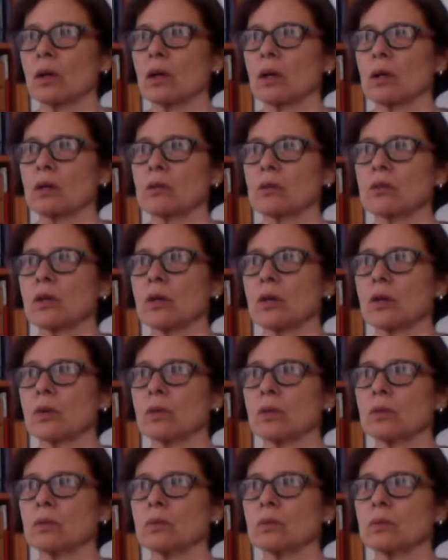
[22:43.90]

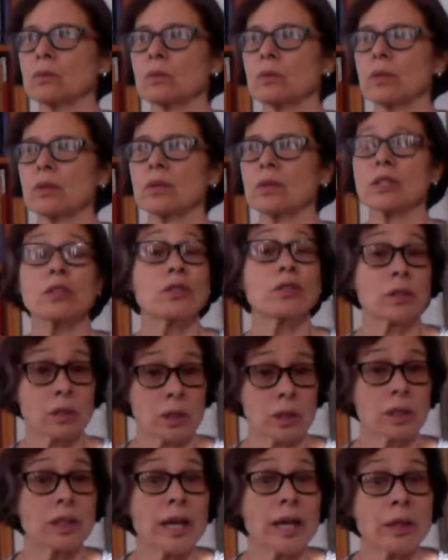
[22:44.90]
so the
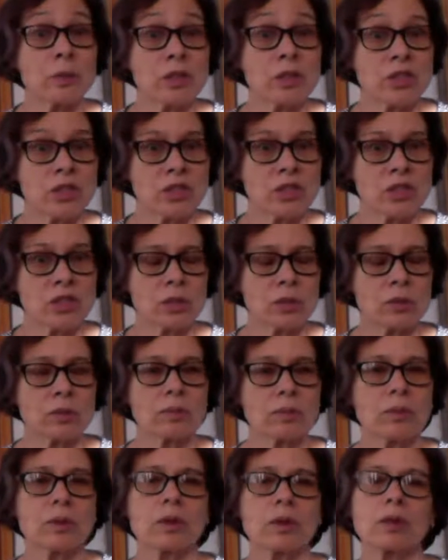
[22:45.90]
language issue.
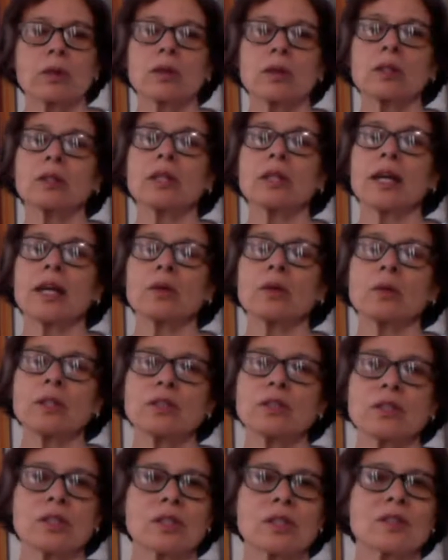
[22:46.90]
The language
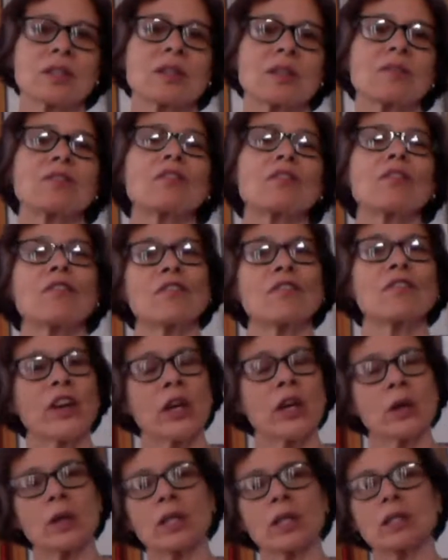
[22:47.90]
is
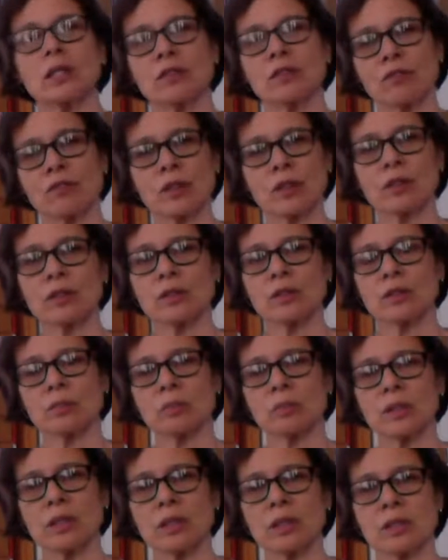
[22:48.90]
very difficult
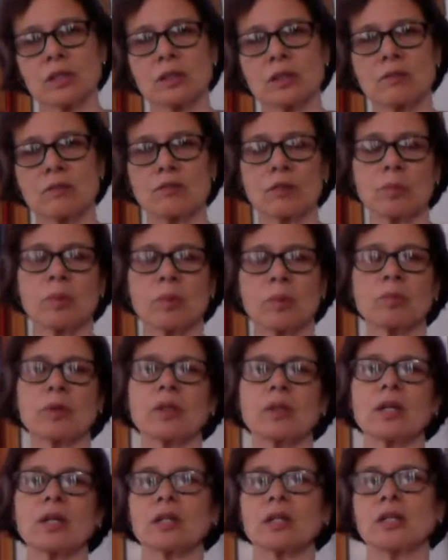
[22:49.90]
because for people
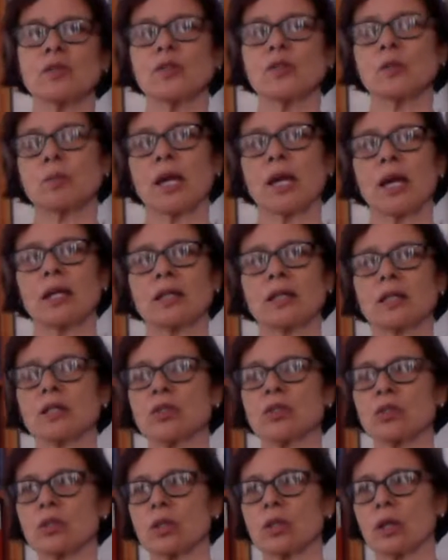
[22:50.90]
that know
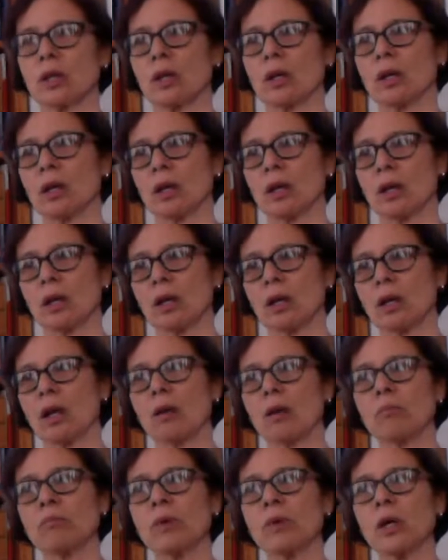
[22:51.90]
Spanish,
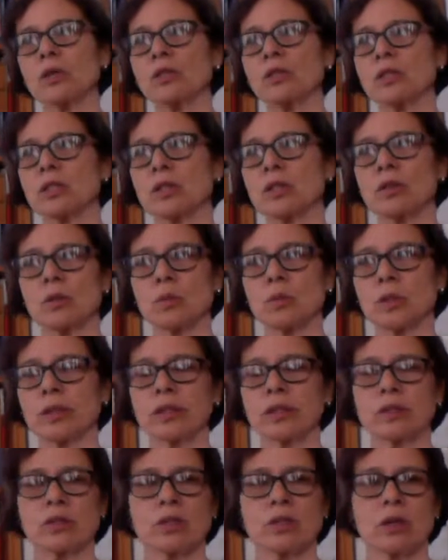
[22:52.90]
most of the
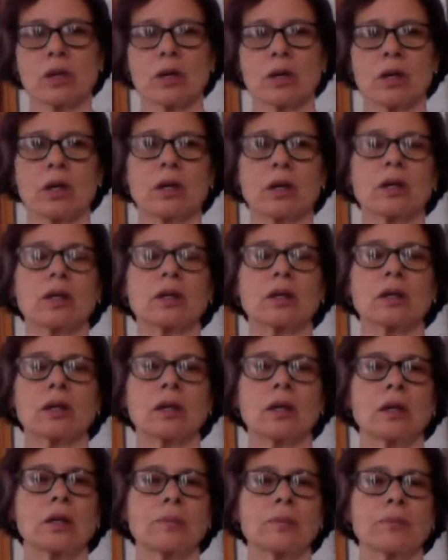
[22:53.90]
words are
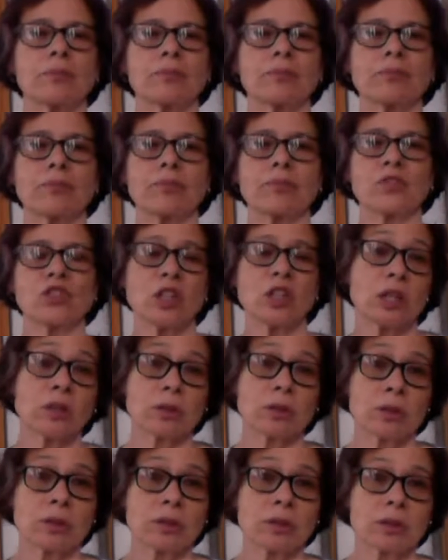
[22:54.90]
gendered.